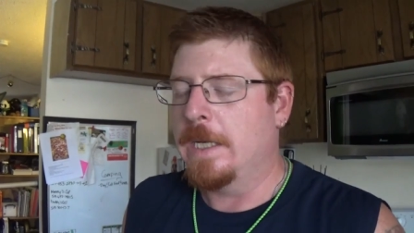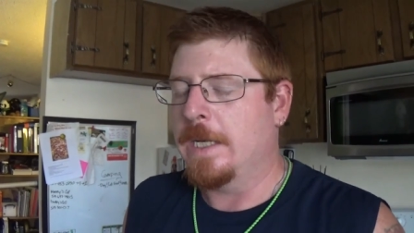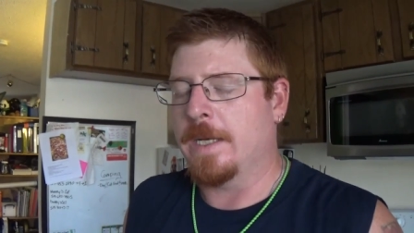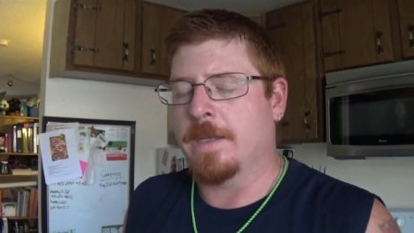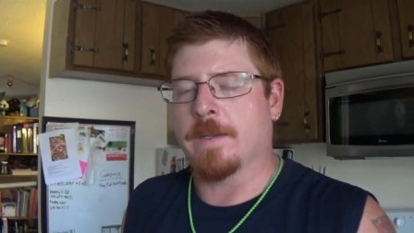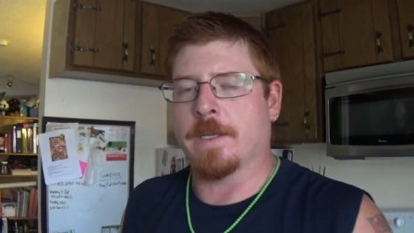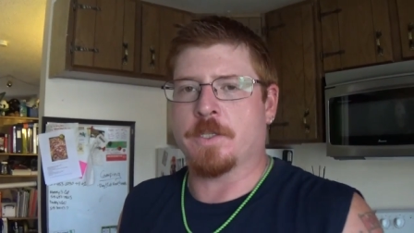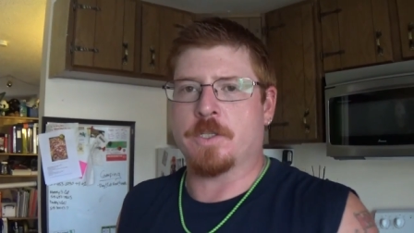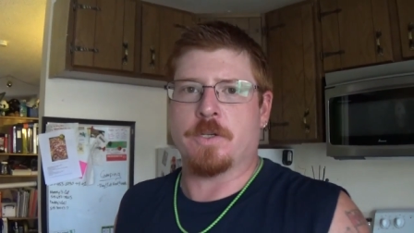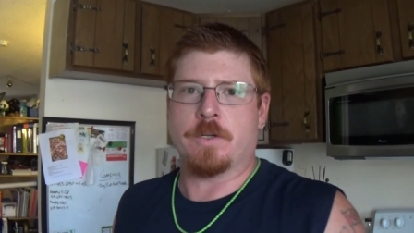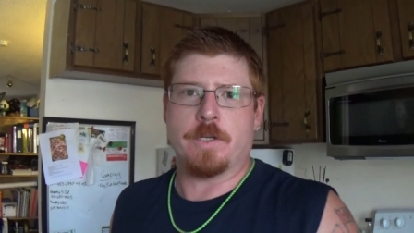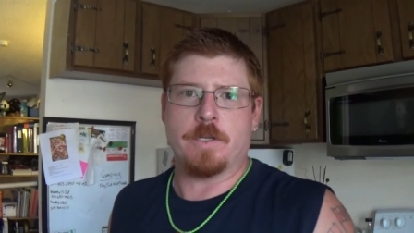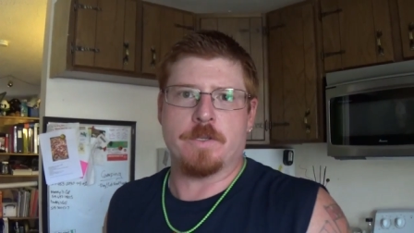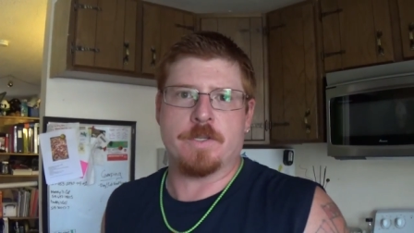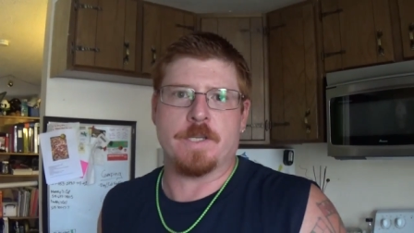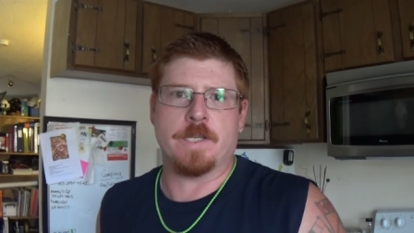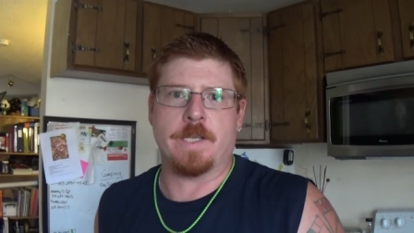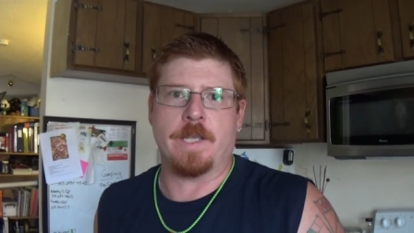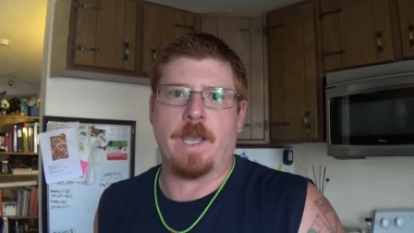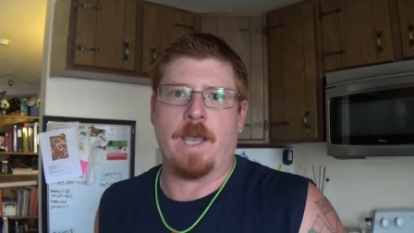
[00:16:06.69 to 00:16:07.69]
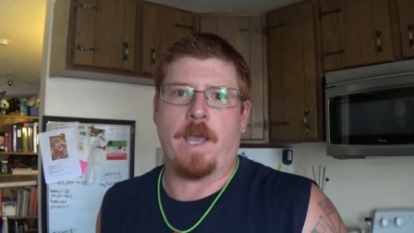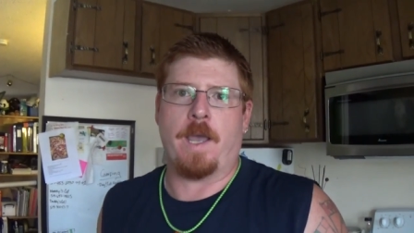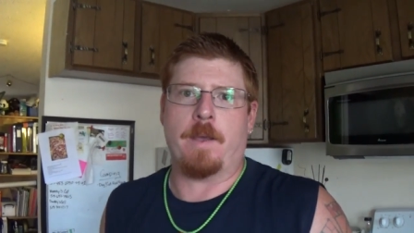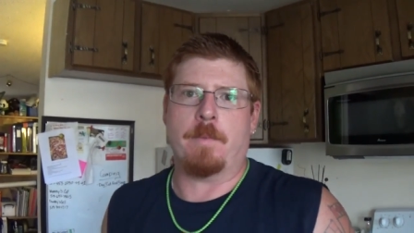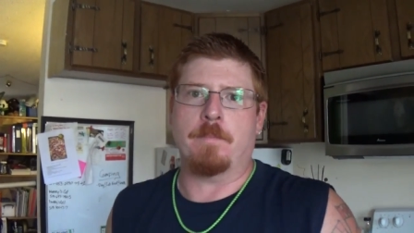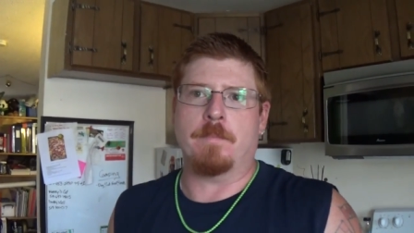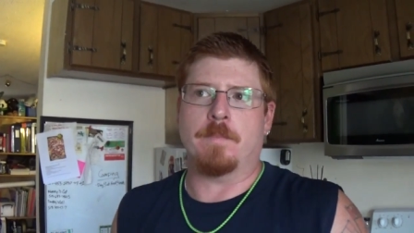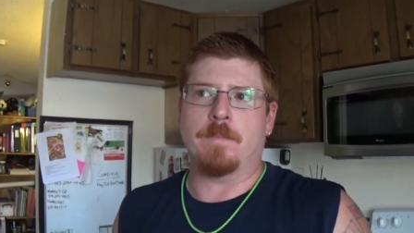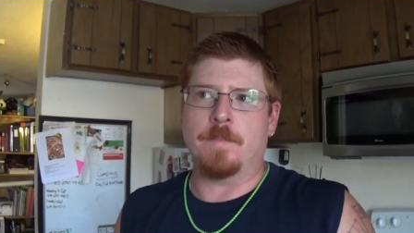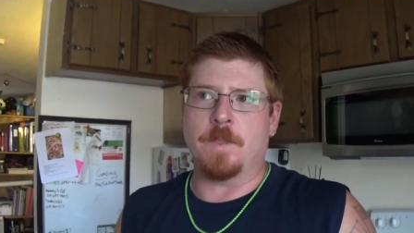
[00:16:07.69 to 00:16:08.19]
unless you're using
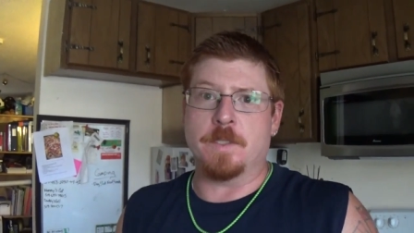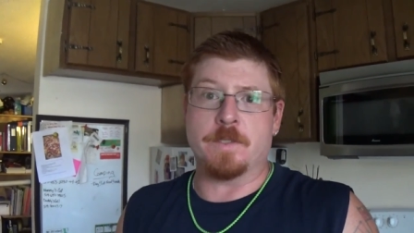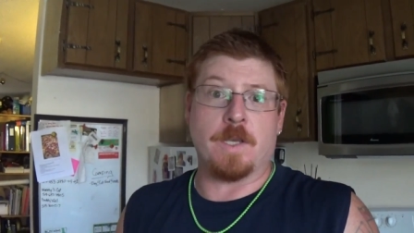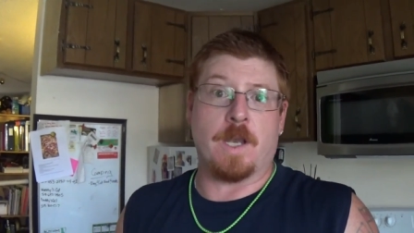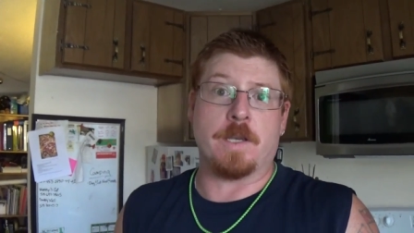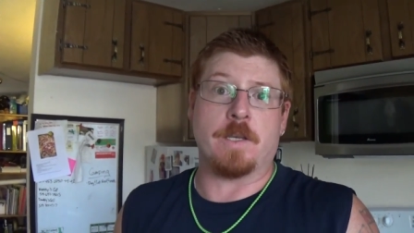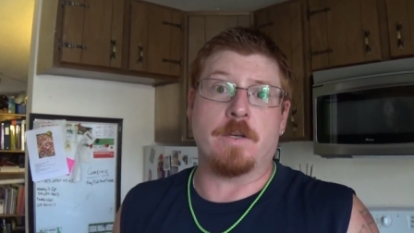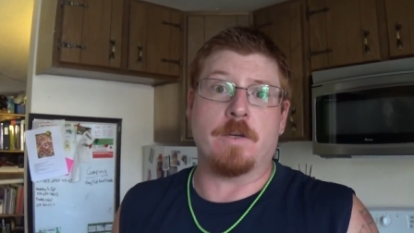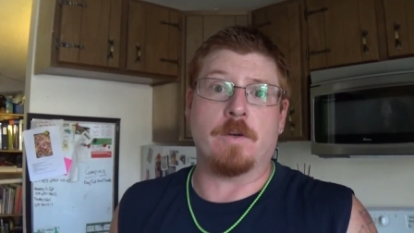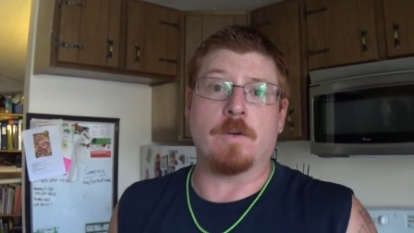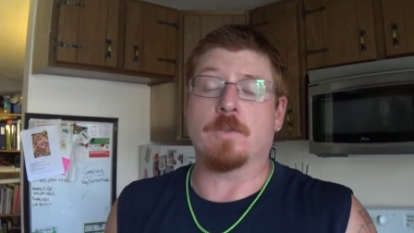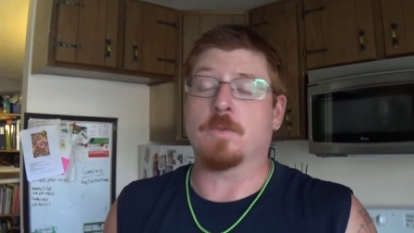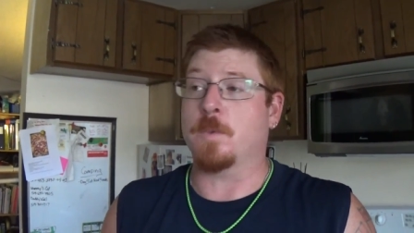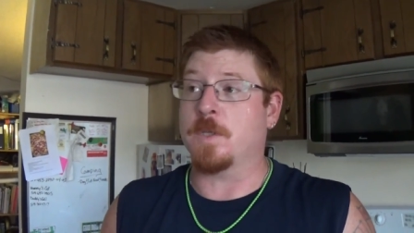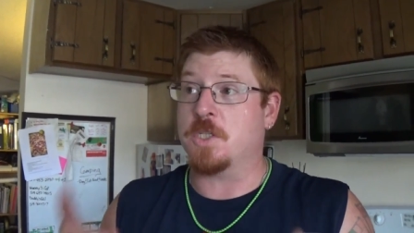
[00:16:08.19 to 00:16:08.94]
lasagna noodles,